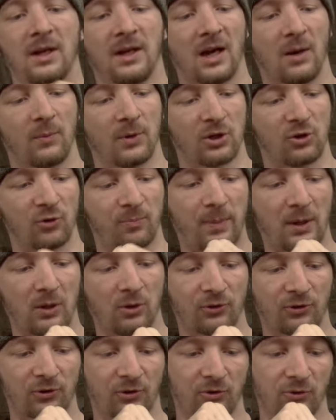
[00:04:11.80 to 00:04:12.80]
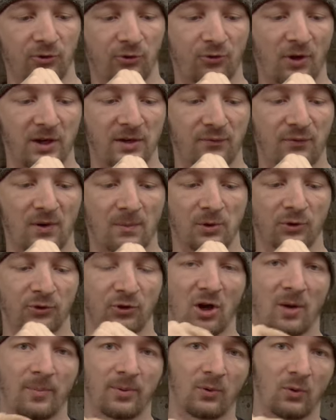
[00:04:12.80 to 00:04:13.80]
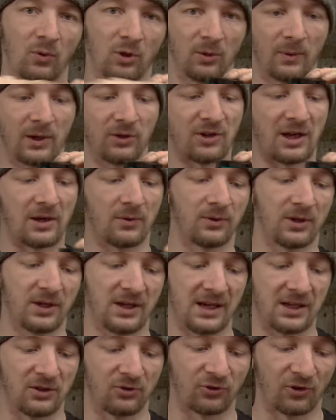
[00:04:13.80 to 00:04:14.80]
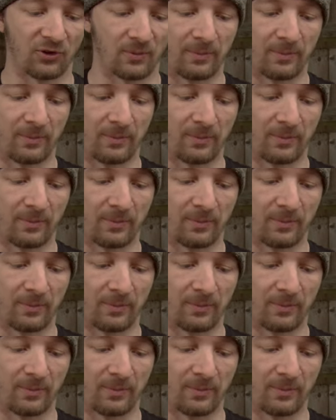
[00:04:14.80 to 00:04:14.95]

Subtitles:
And we can just bolt straight from the top all the way down into